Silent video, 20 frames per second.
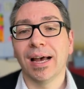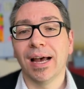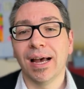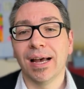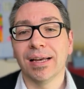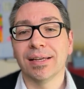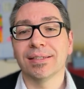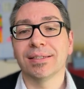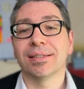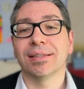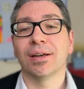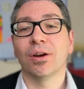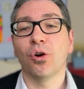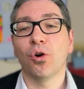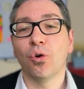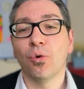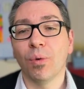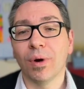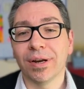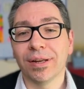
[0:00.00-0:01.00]
as
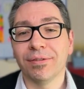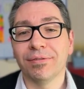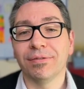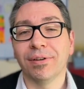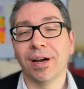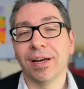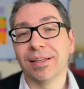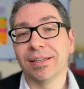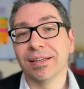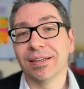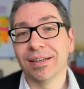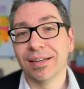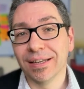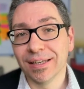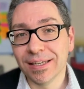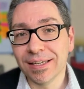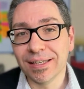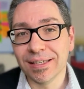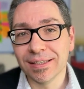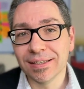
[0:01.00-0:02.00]
qualified
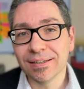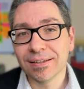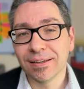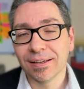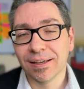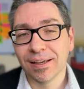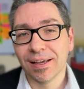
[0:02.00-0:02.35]
lead,